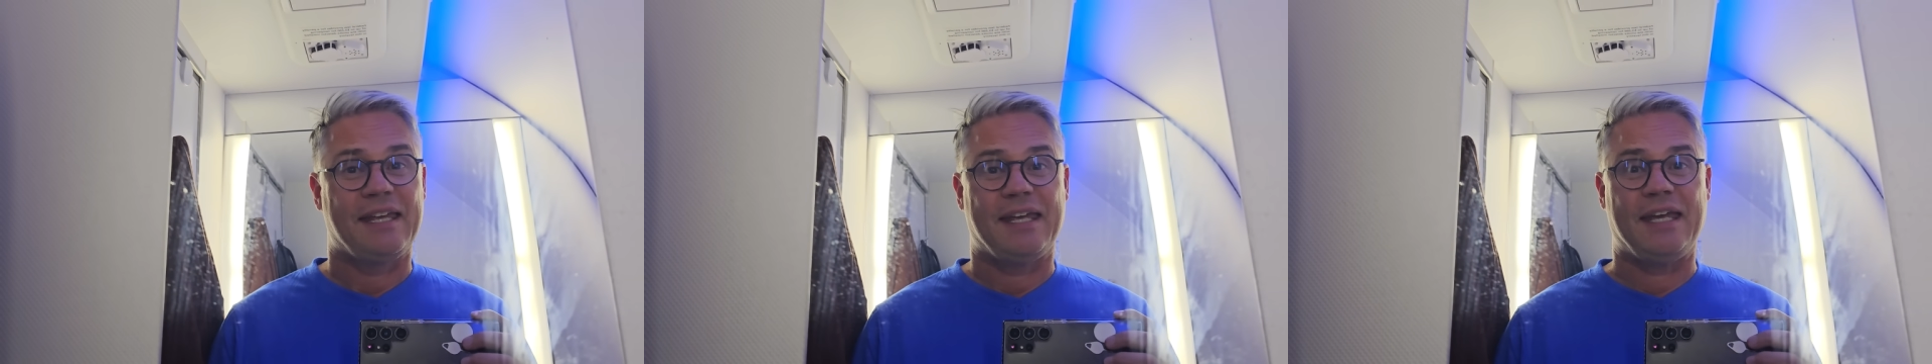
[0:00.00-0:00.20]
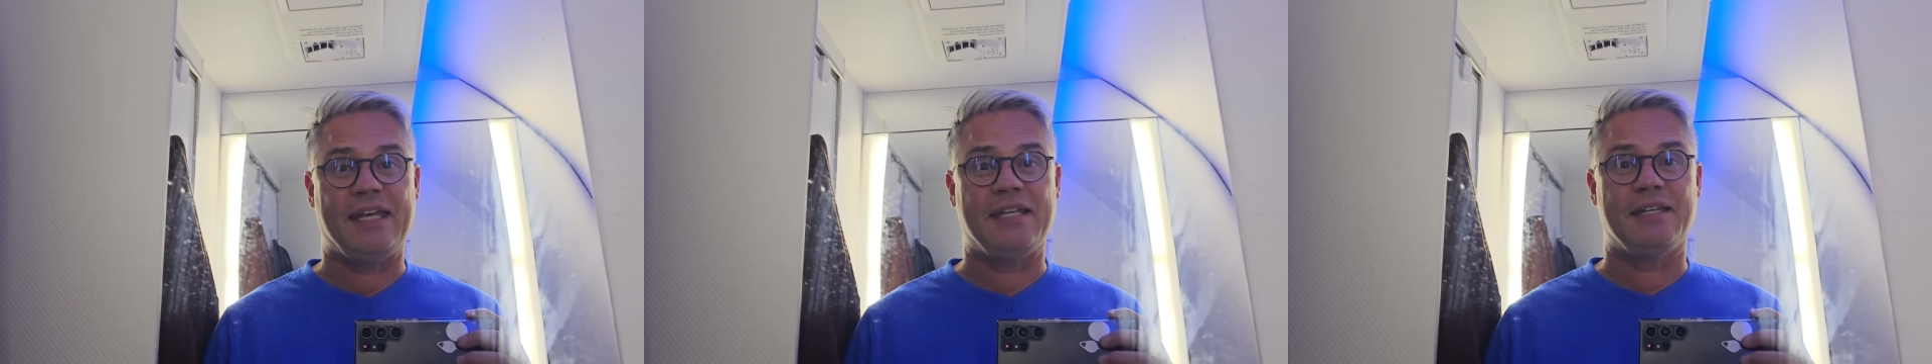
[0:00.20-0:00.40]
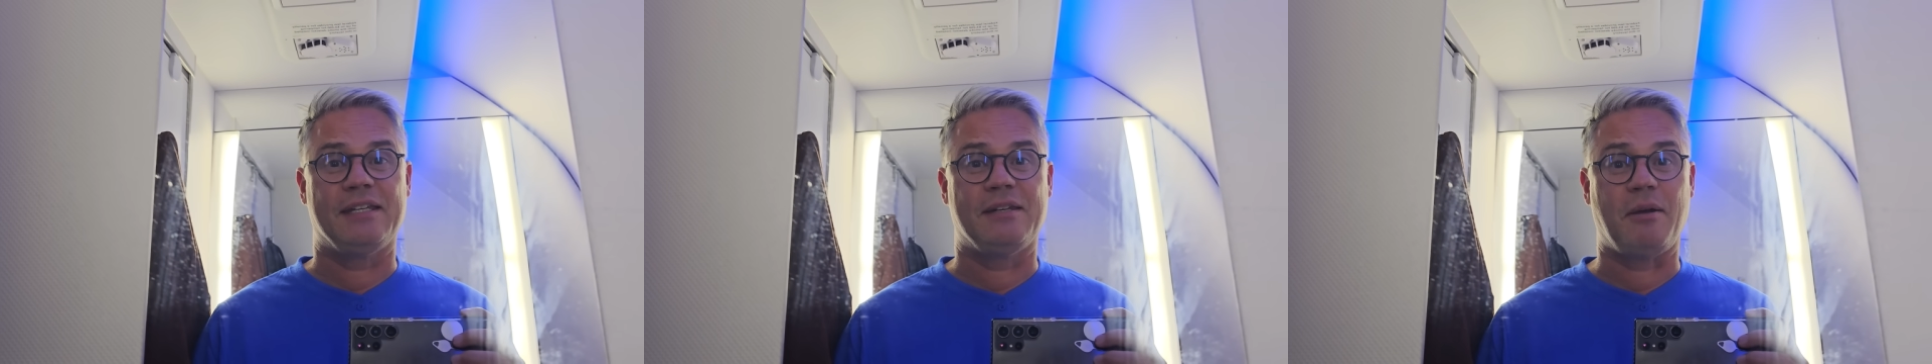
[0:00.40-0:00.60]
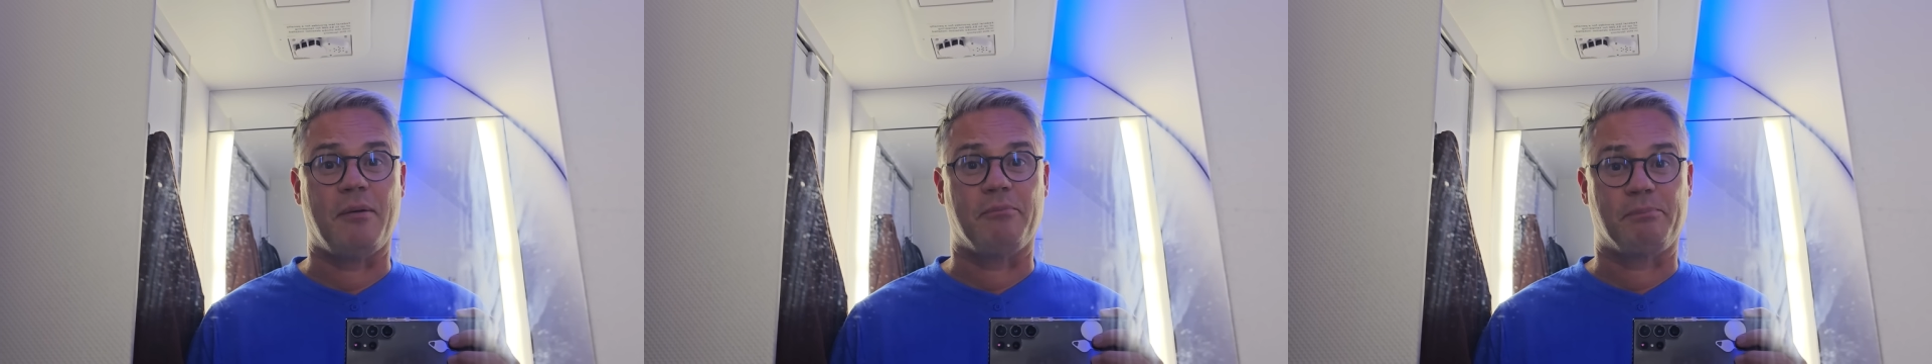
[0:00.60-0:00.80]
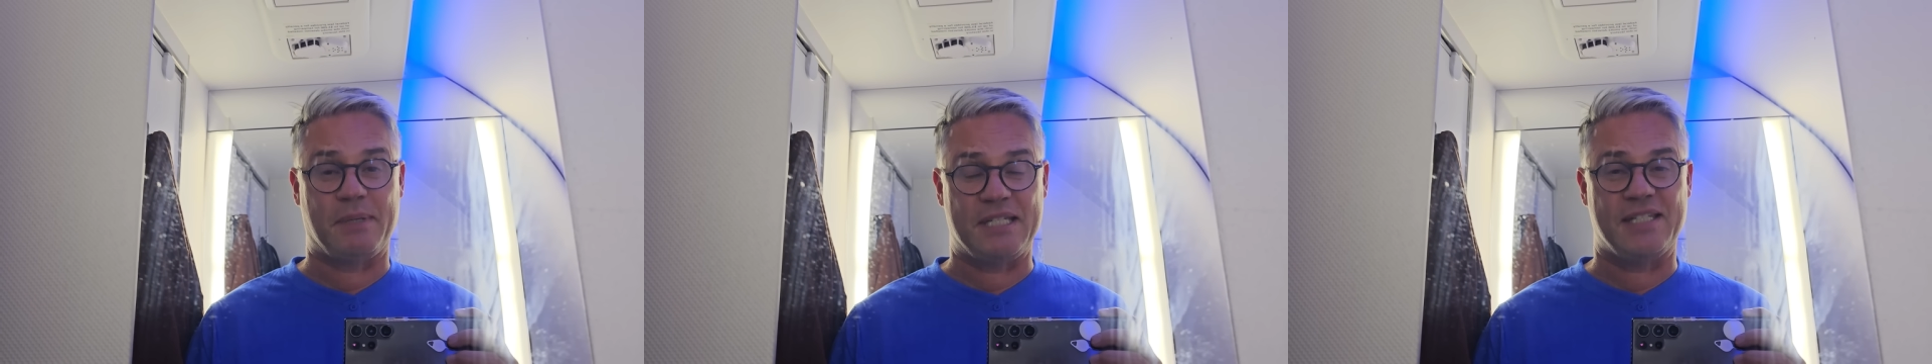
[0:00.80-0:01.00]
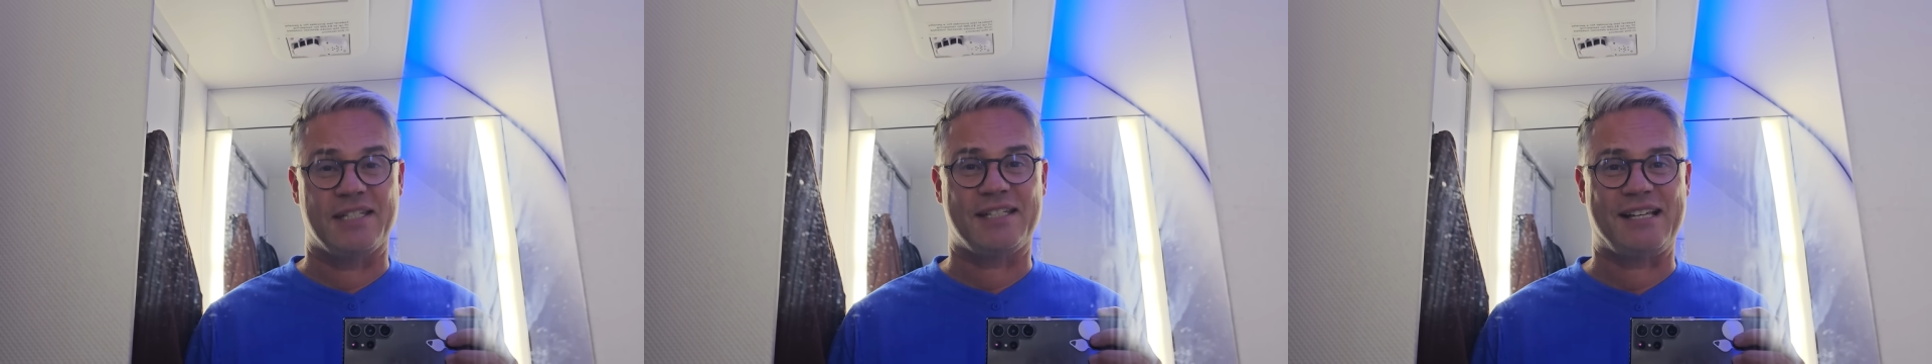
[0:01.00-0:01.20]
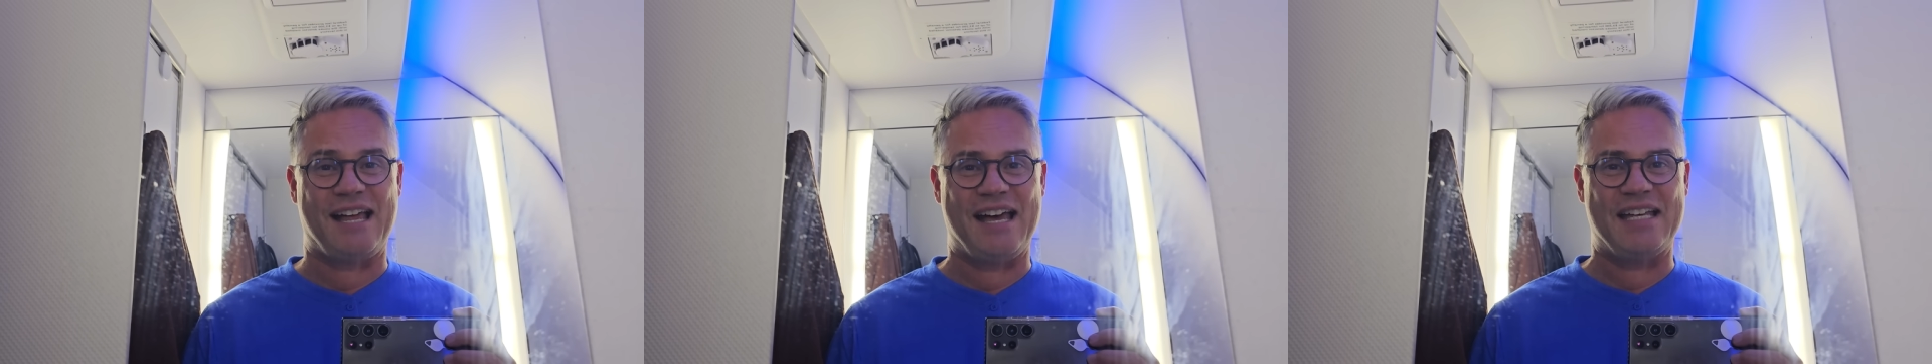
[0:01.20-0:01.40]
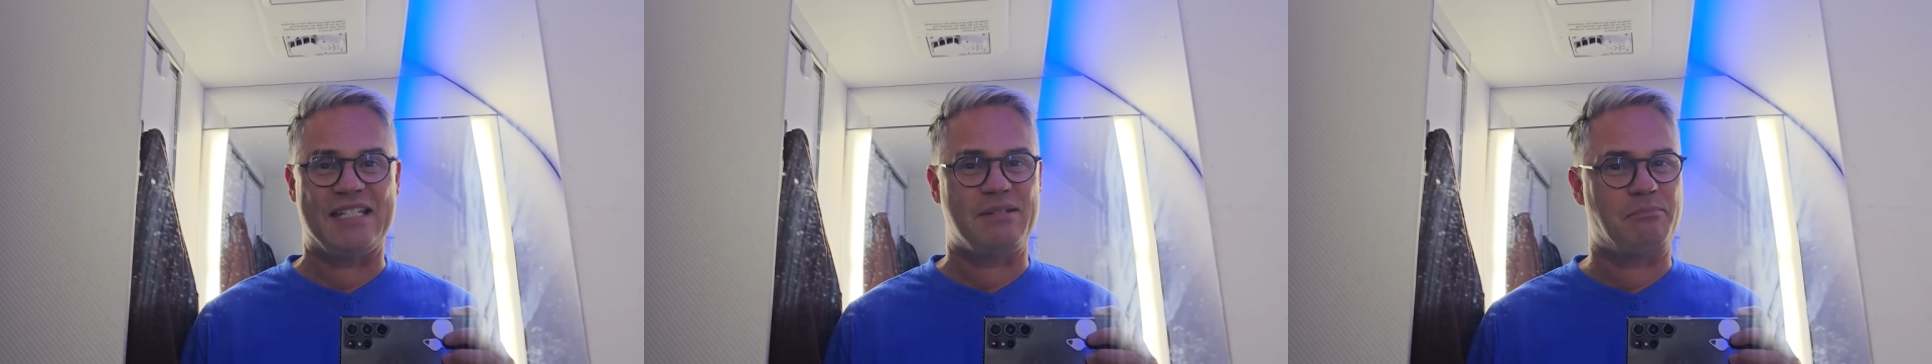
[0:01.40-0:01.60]
in business
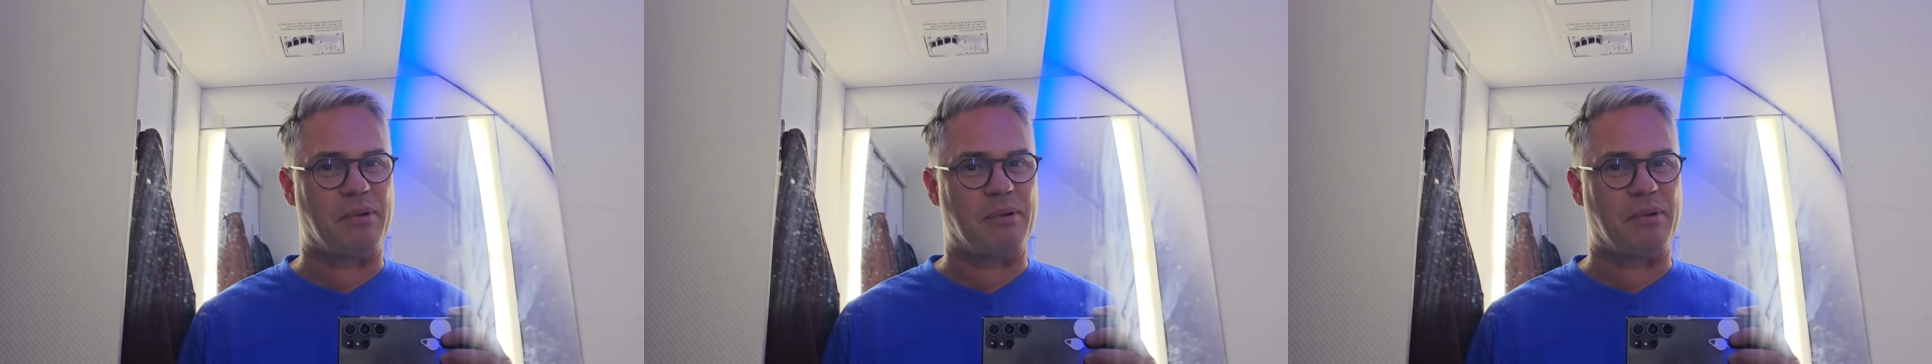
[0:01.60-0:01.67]
class,